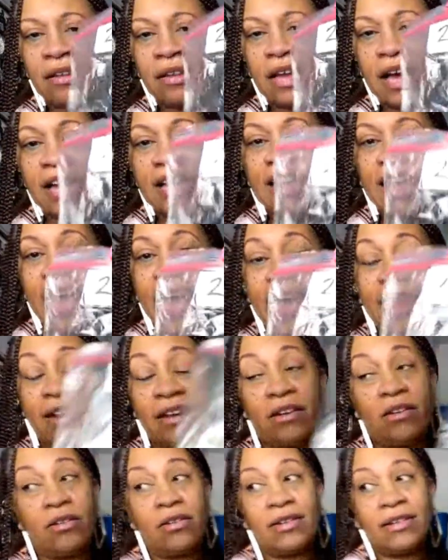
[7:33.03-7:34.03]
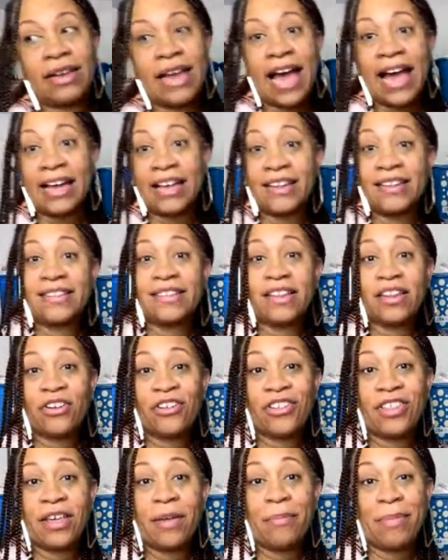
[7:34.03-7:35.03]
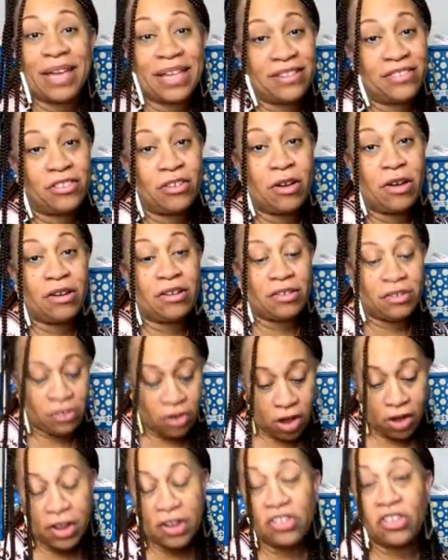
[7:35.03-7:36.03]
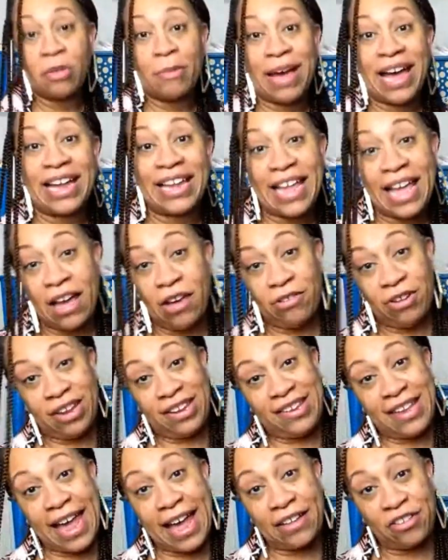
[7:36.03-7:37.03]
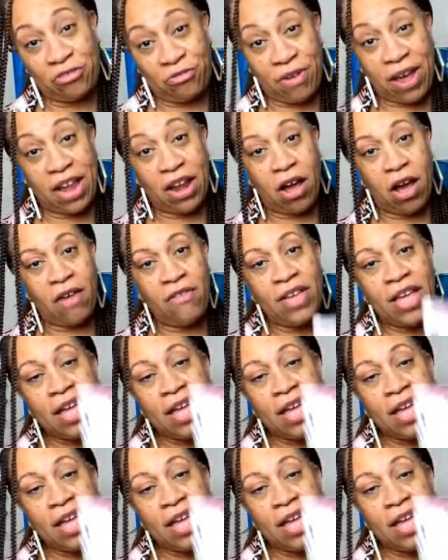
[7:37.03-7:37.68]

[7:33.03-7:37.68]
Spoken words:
again, I consider them based on talking to my accountant, a tax write-off.